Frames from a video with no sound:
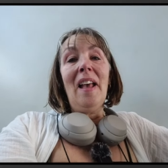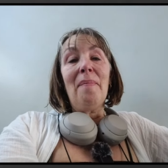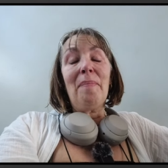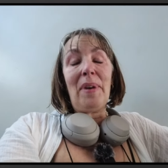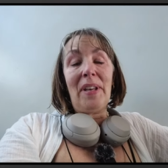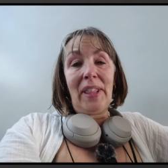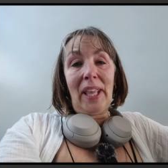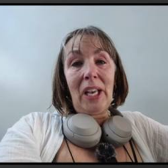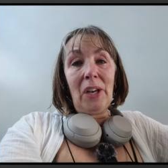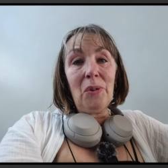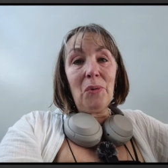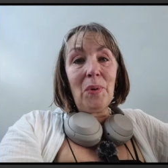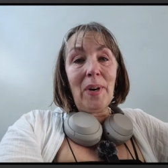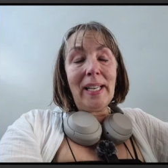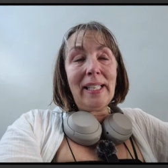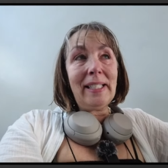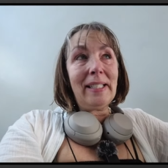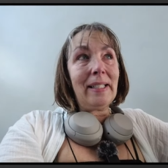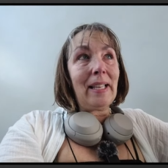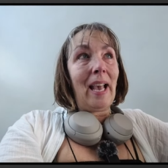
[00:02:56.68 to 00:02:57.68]
But they
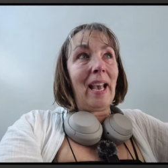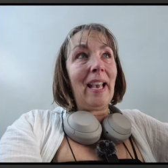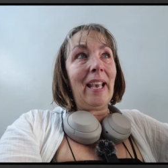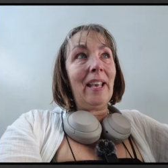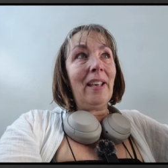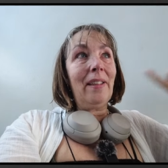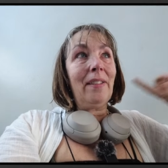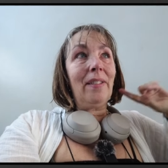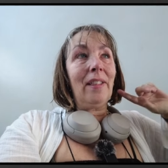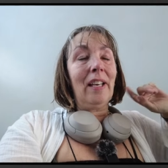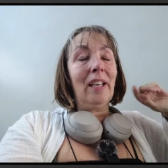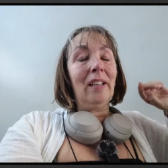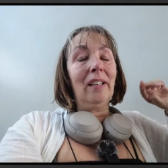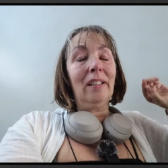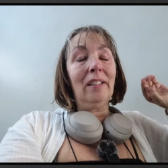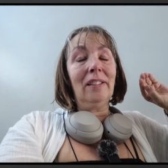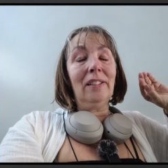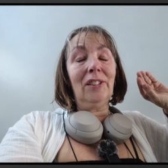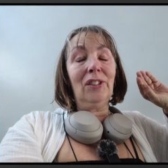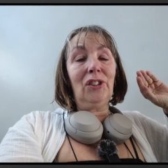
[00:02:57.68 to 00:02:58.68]
always say that
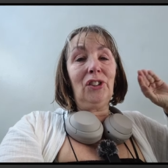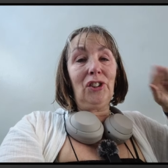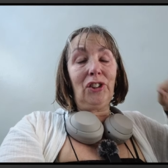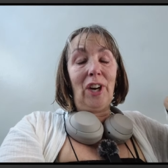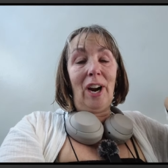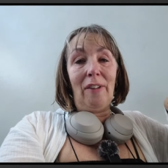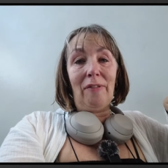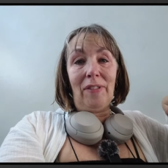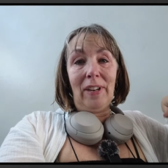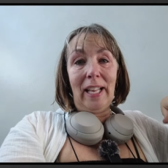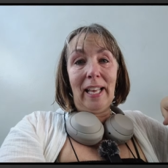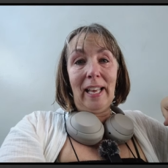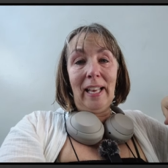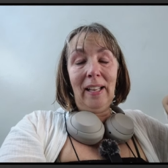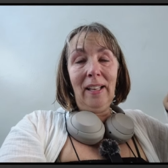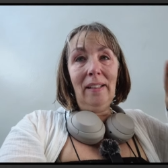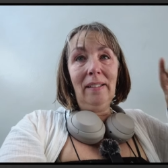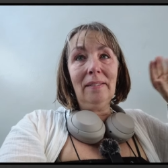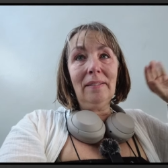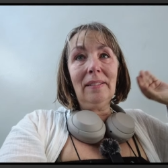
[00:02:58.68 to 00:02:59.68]

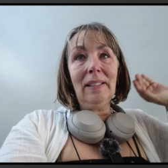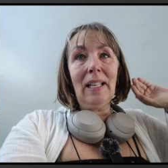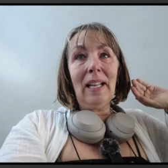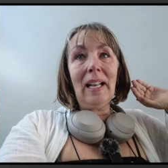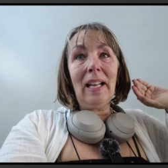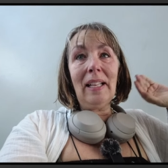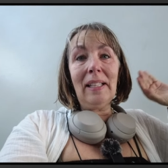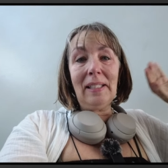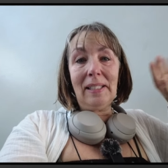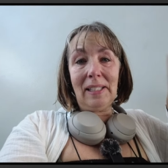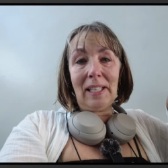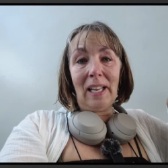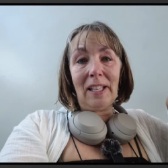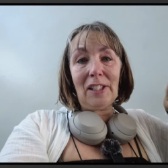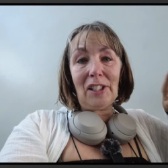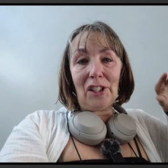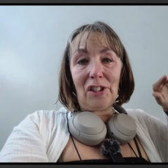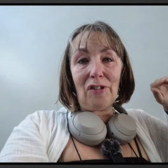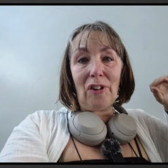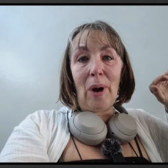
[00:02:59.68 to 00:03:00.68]
travelling
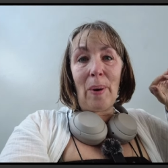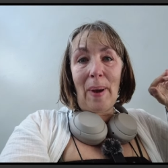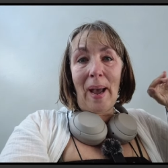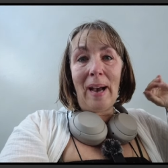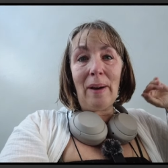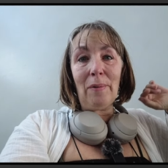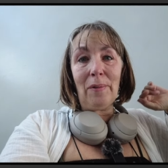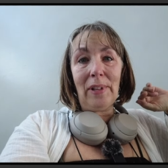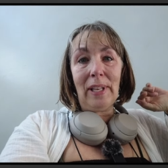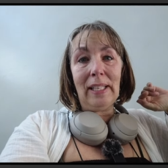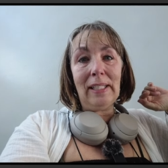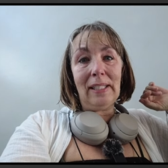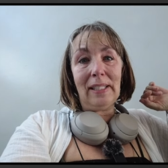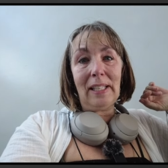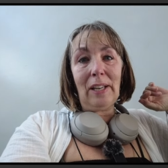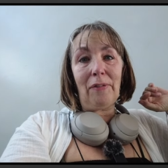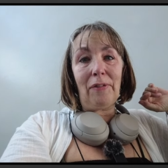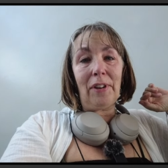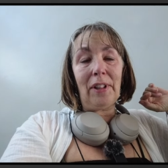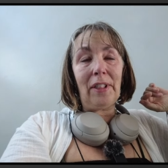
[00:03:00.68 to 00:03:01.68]
does throw out these
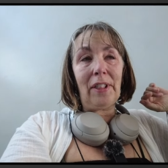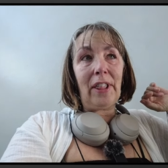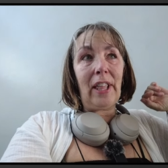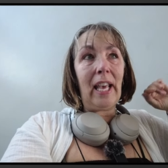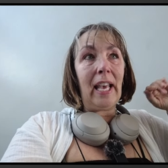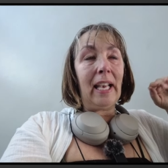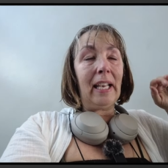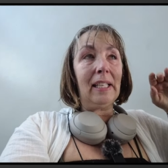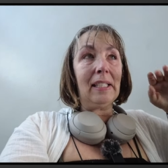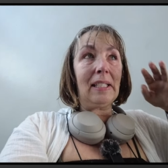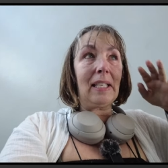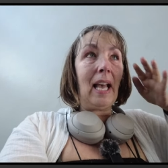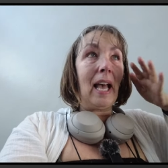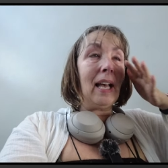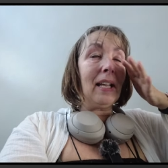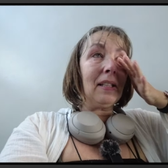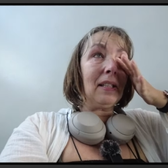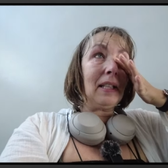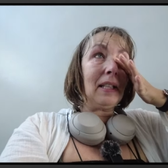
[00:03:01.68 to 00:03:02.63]
different things, and